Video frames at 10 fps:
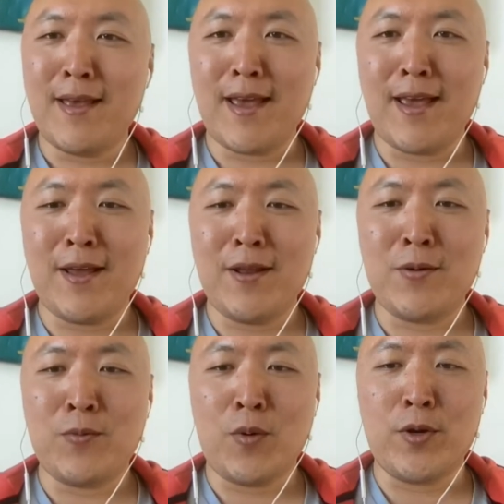
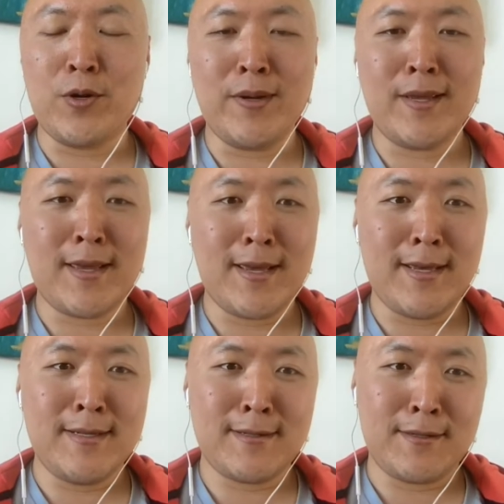And what we're doing
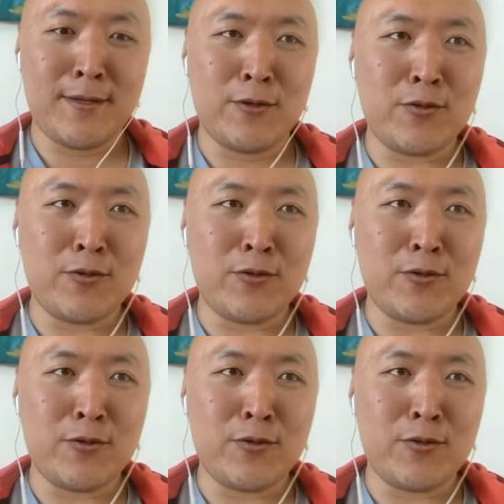is,